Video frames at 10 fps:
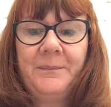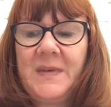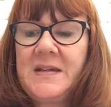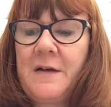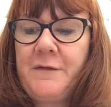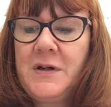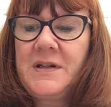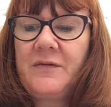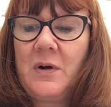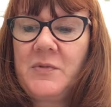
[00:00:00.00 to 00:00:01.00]
So
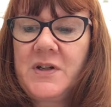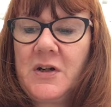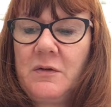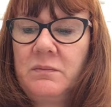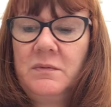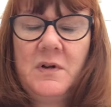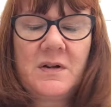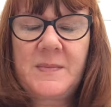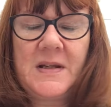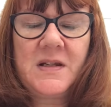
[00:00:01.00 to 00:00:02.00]
first of all, I'm just going to not
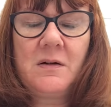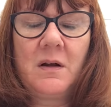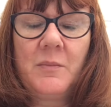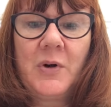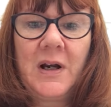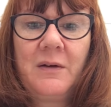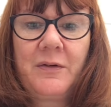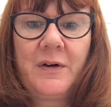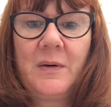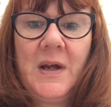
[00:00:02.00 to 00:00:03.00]
spend too long but go
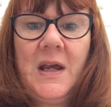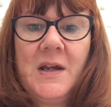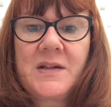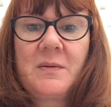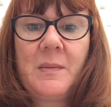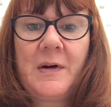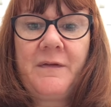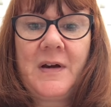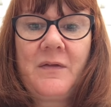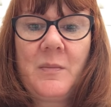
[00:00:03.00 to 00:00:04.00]
through some of my
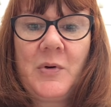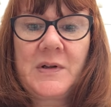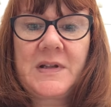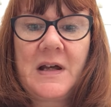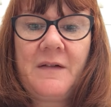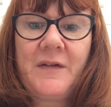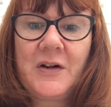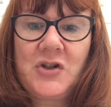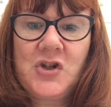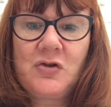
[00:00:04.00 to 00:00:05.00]
favourite books that I
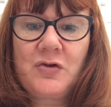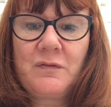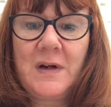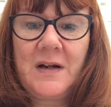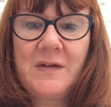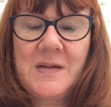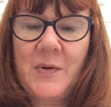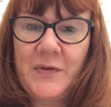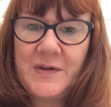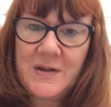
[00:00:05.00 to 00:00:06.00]
find children really
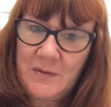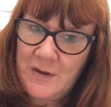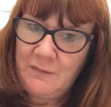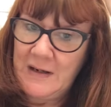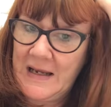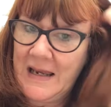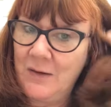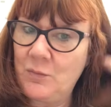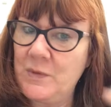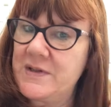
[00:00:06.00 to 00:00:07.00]
respond to and that really
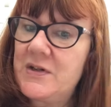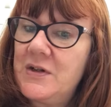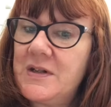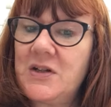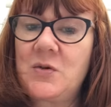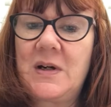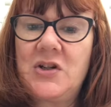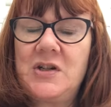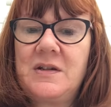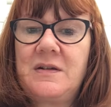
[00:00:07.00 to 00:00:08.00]
help with certain situations.